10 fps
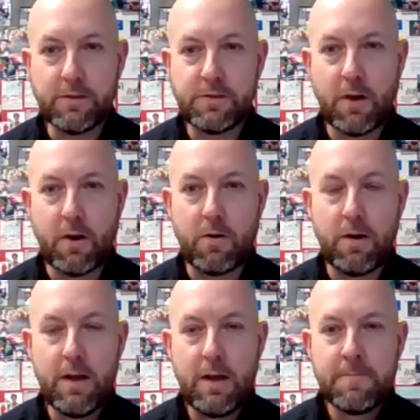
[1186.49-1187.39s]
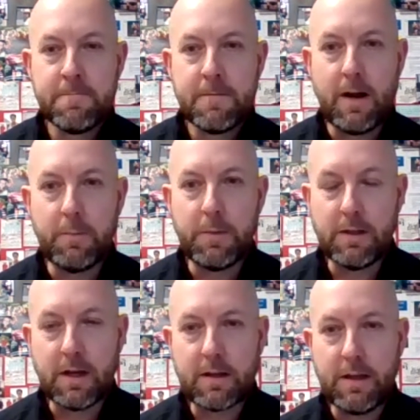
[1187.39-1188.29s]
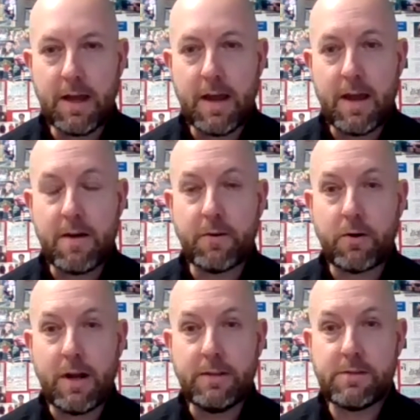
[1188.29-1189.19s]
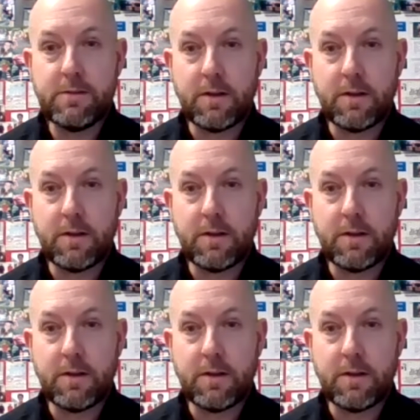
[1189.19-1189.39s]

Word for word: So um, luckily I have a great,